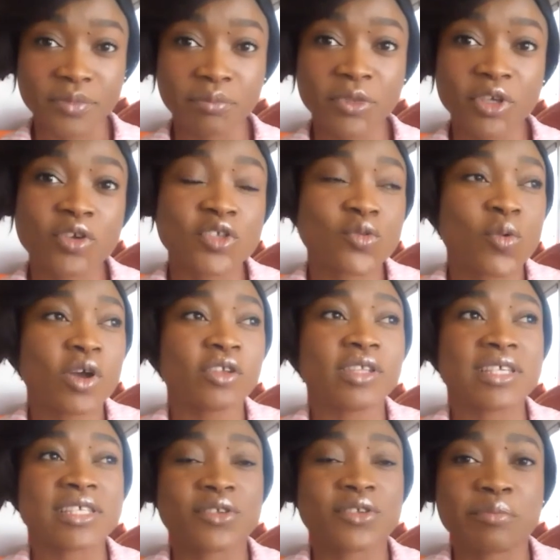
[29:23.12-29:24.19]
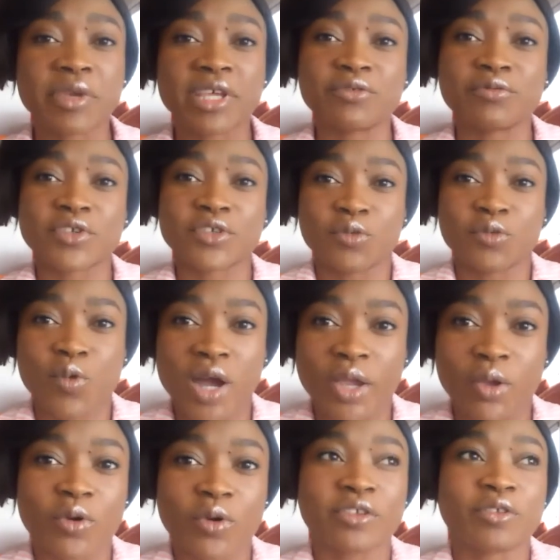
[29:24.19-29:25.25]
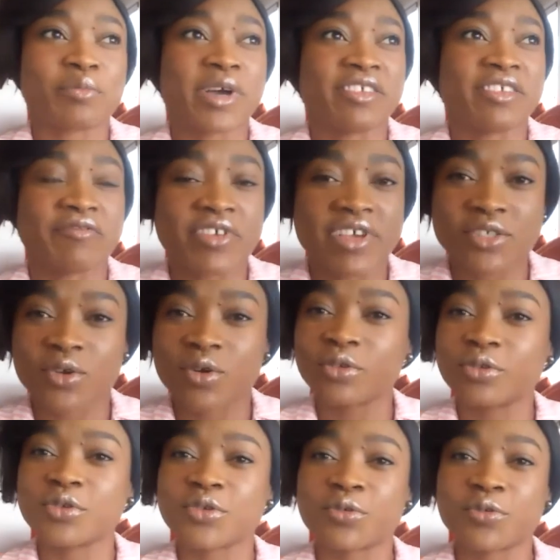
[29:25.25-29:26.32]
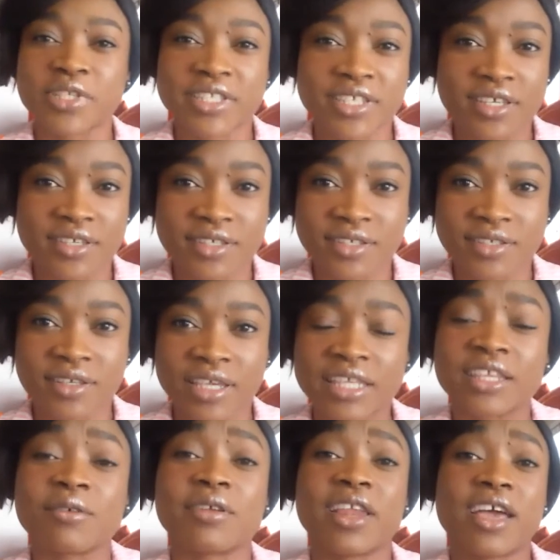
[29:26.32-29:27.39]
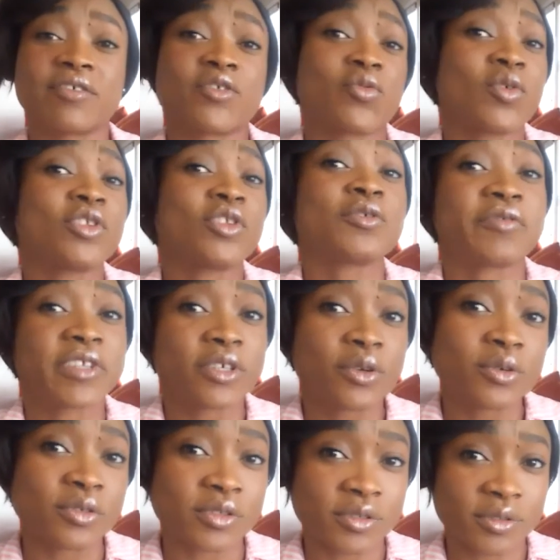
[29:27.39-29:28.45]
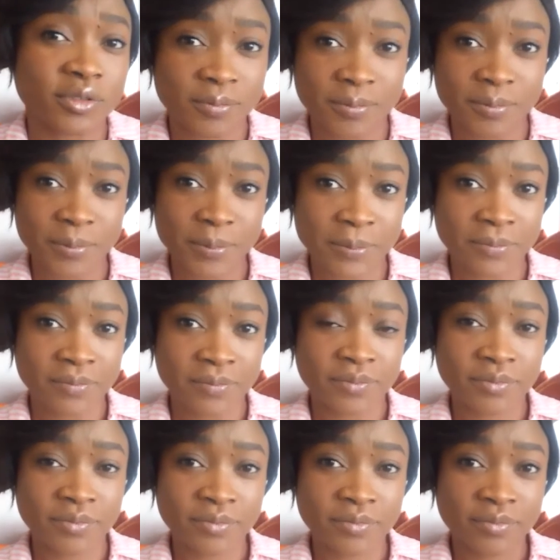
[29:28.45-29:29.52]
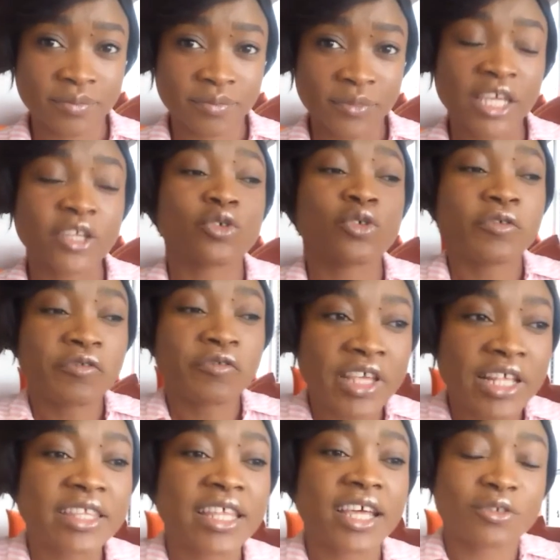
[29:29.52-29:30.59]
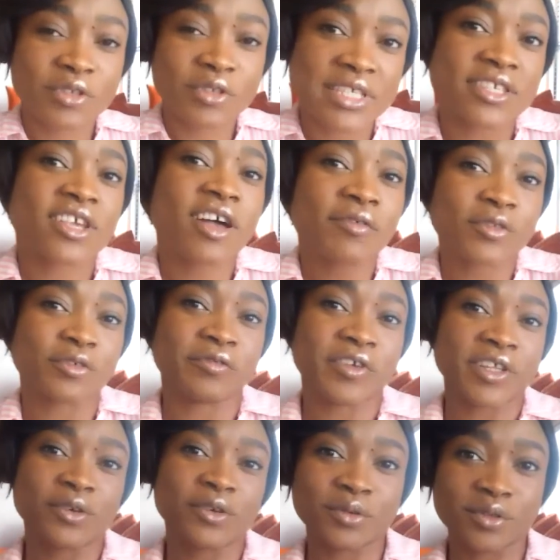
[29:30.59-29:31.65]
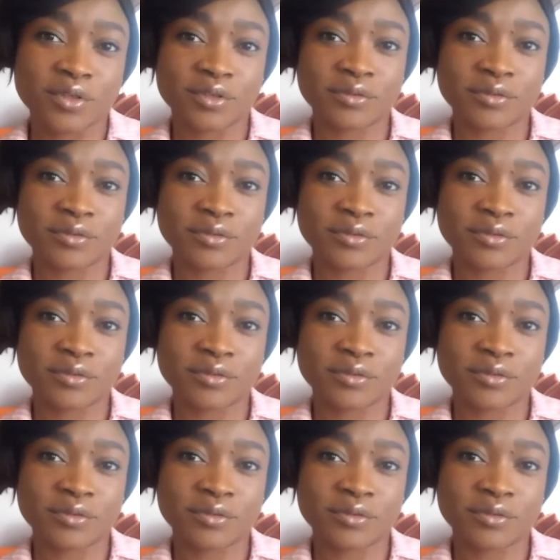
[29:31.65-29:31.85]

Because what is the main reason why you want to manifest all those great things in our lives? You want to feel good. And do you feel that you deserve to feel good?